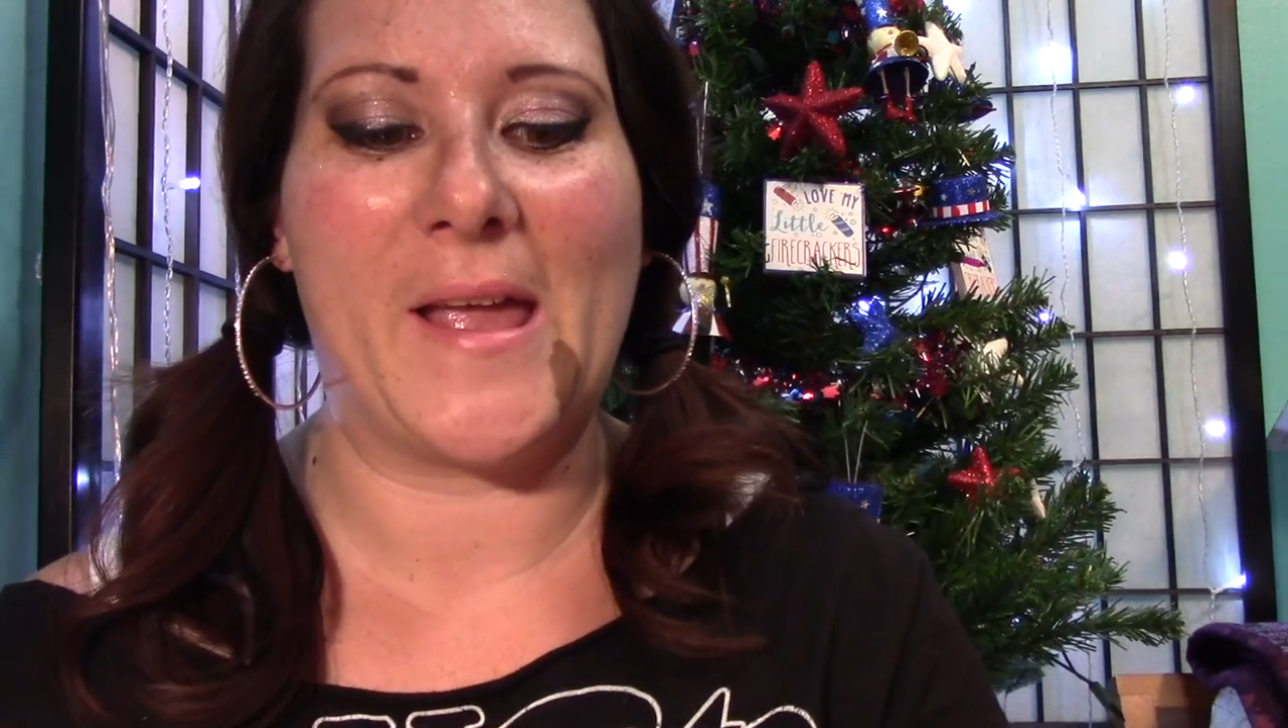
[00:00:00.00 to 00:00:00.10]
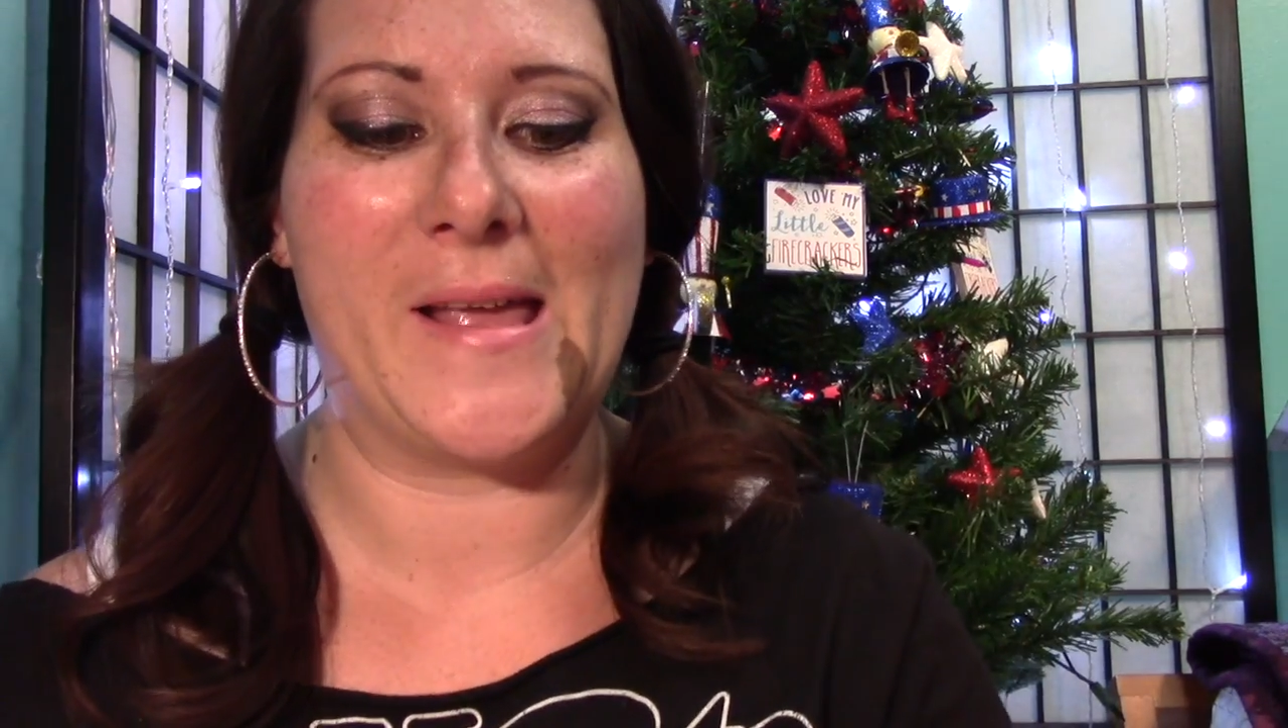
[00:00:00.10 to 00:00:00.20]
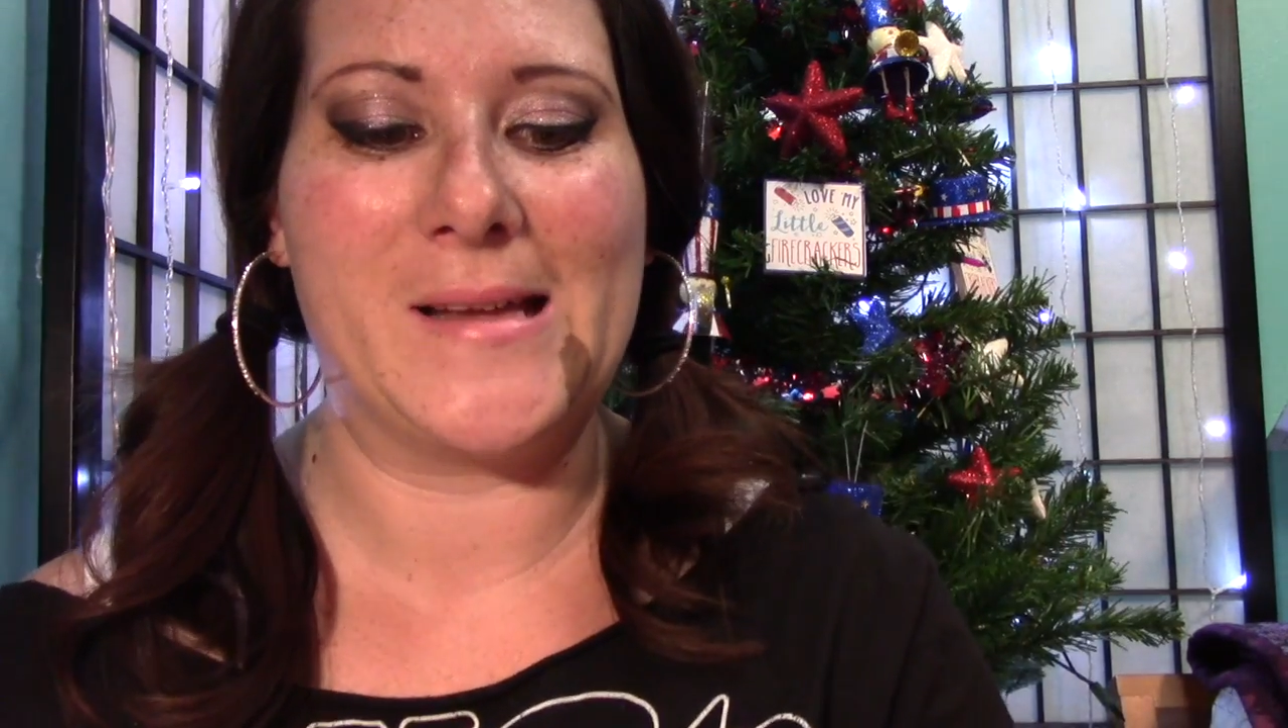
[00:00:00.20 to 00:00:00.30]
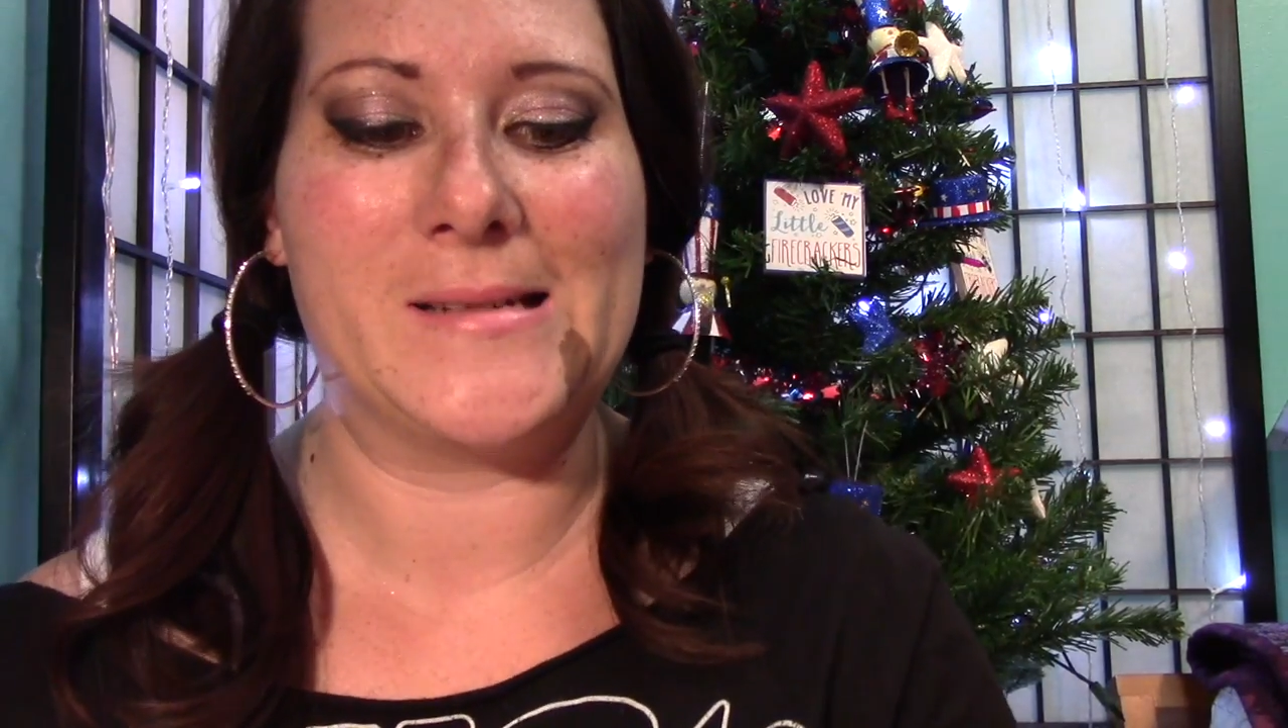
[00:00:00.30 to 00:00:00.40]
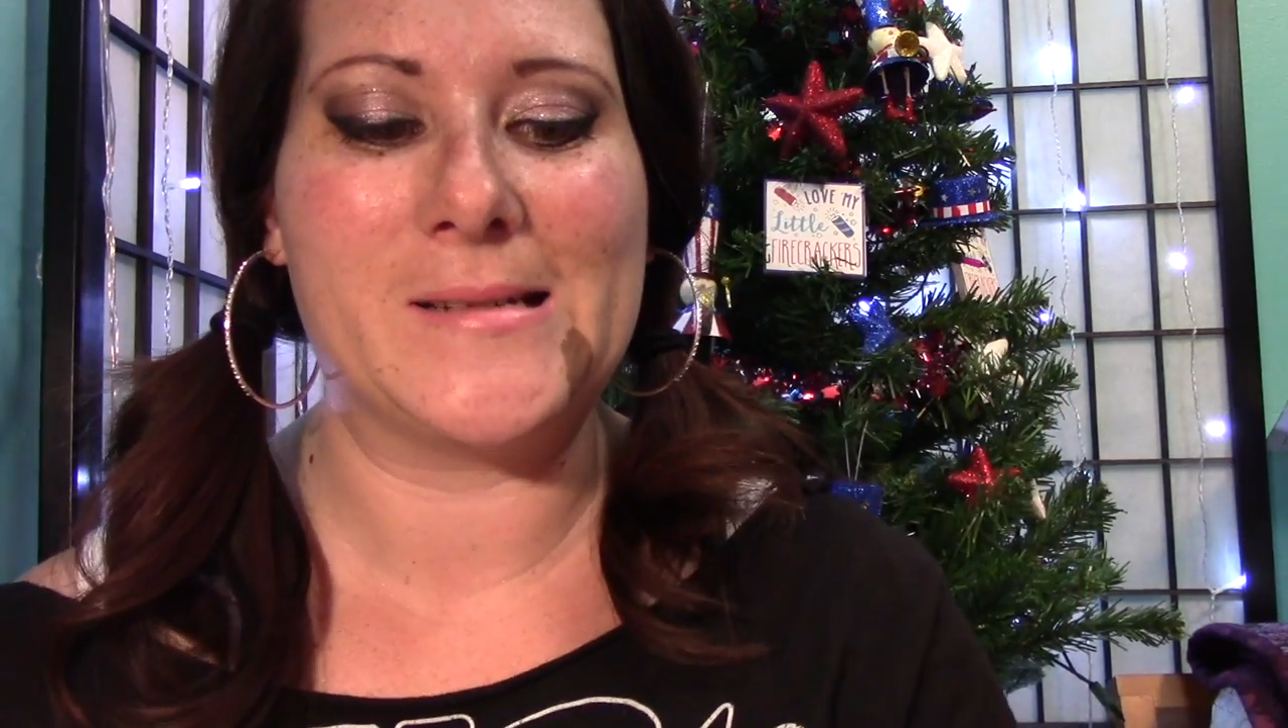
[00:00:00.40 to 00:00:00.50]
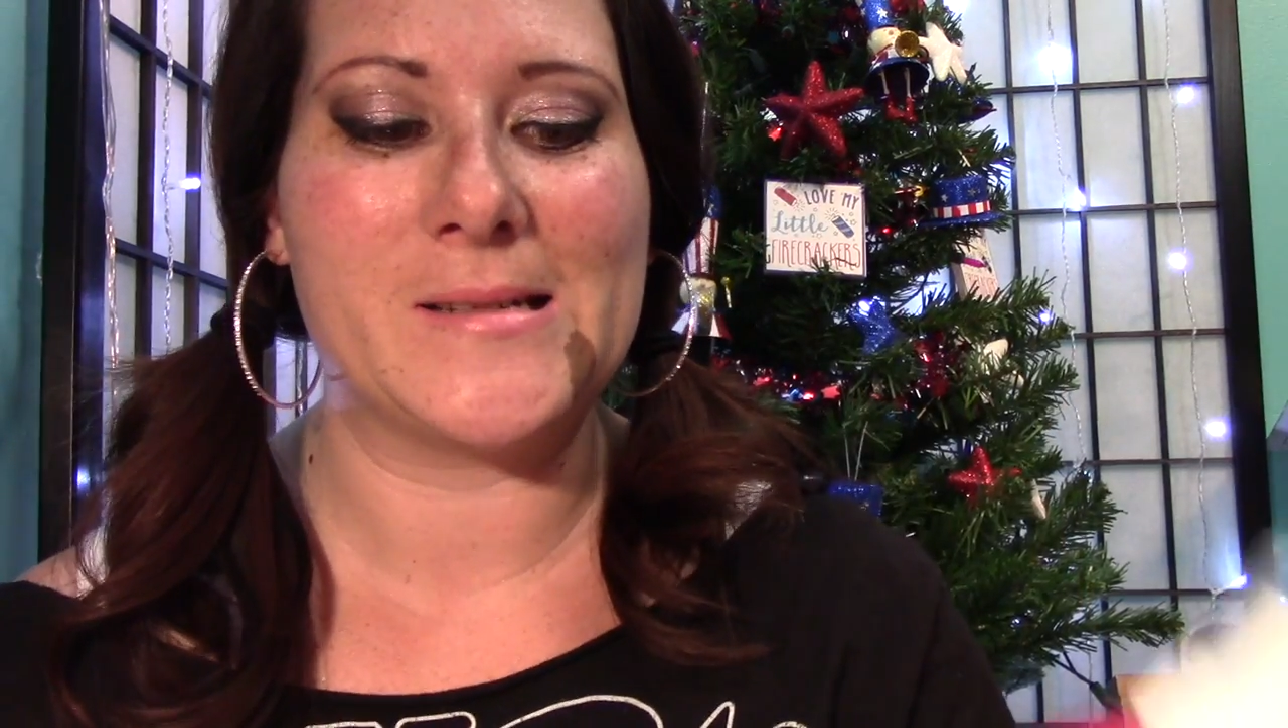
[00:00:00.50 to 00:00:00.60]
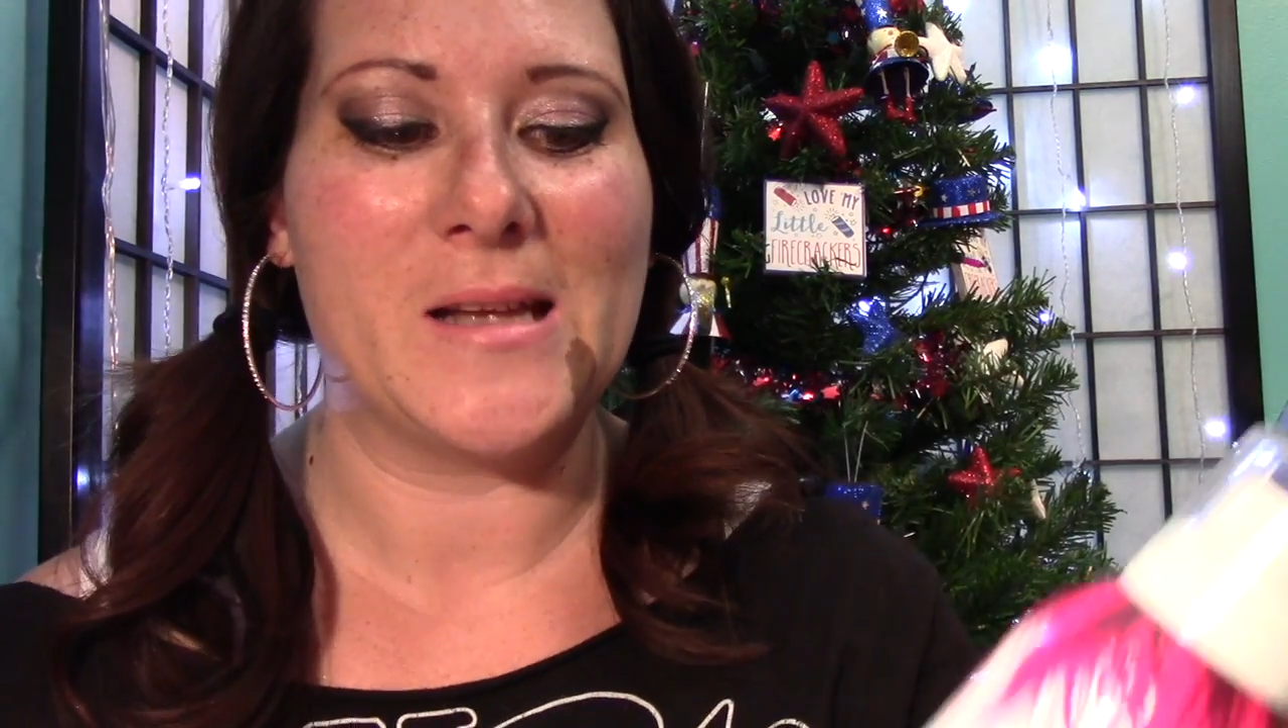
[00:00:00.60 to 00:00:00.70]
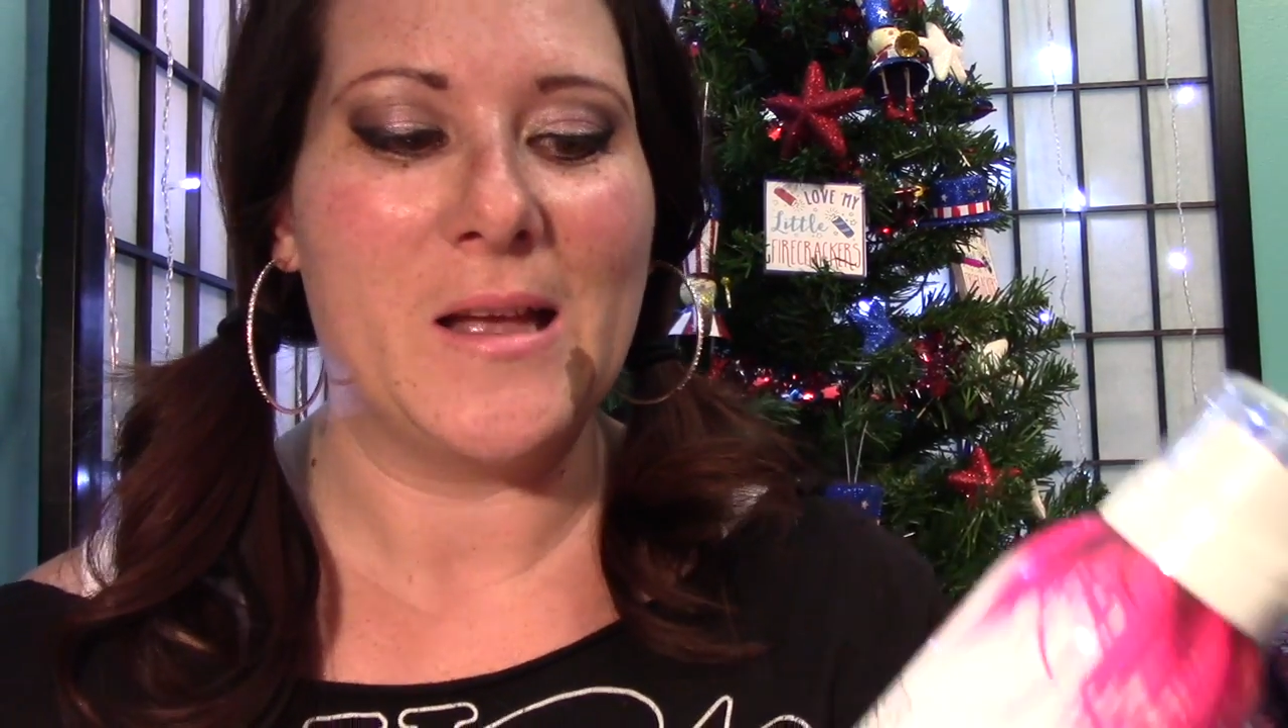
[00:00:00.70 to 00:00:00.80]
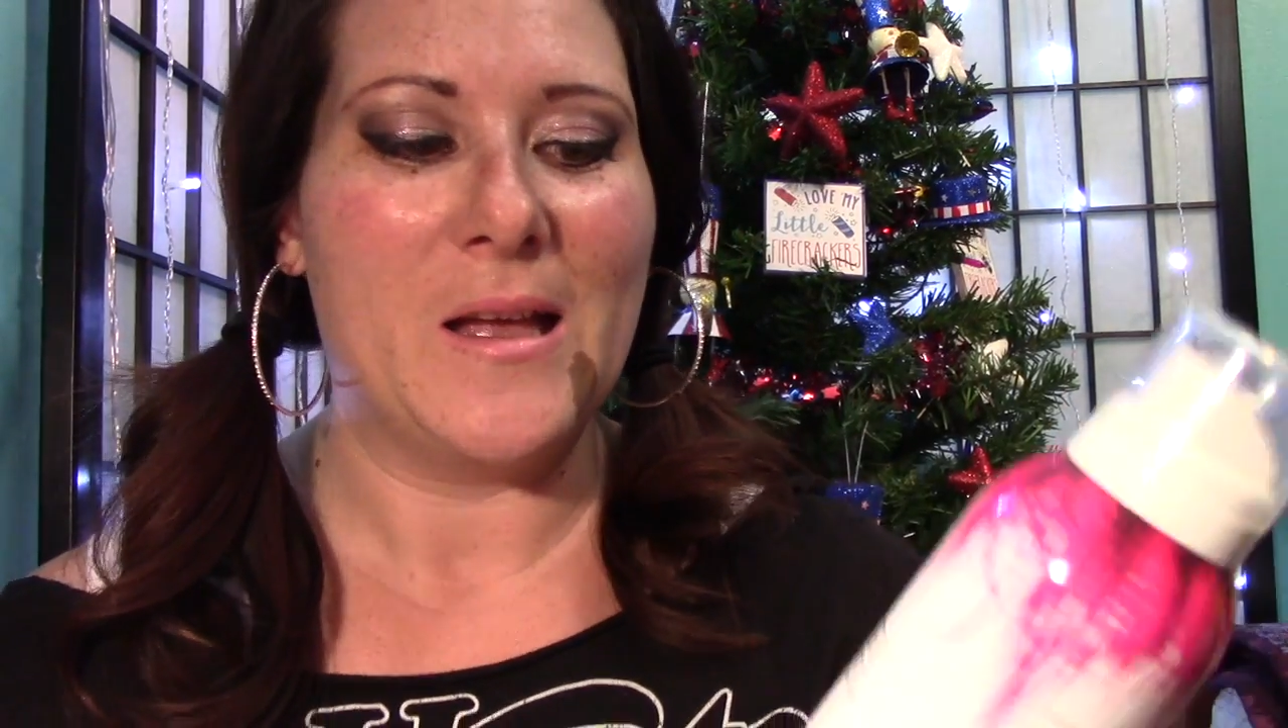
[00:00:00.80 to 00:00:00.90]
And